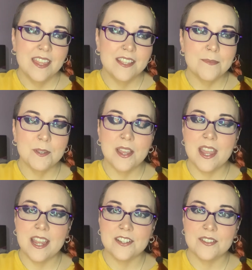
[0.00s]
This book I
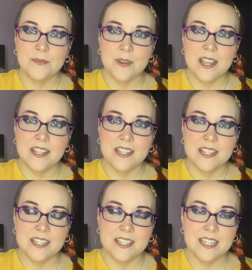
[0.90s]
actually read
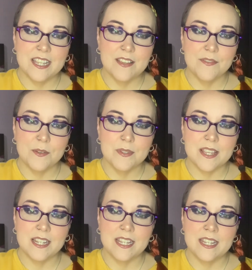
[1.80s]
to see if there was
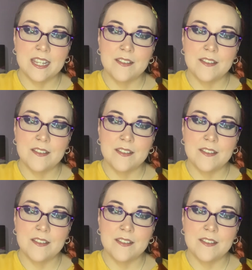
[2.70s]
any